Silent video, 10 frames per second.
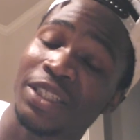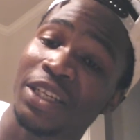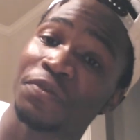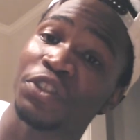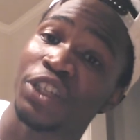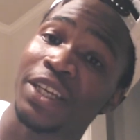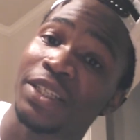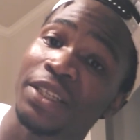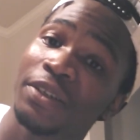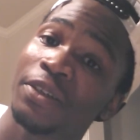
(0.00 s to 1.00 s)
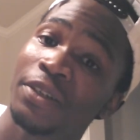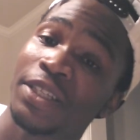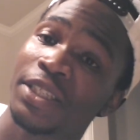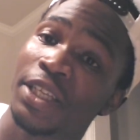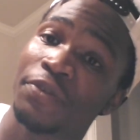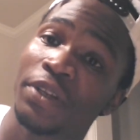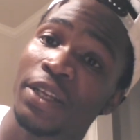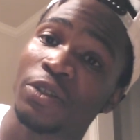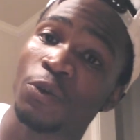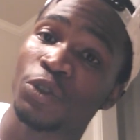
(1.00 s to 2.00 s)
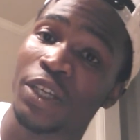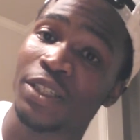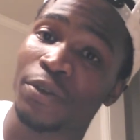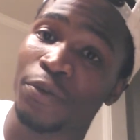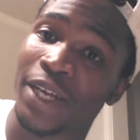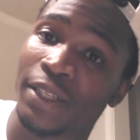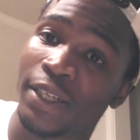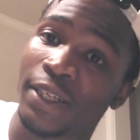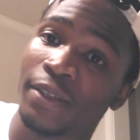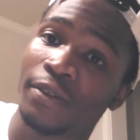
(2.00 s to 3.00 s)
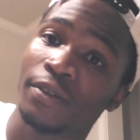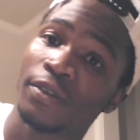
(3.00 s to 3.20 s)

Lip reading: instead of chasing unnecessary things, go chase the right thing.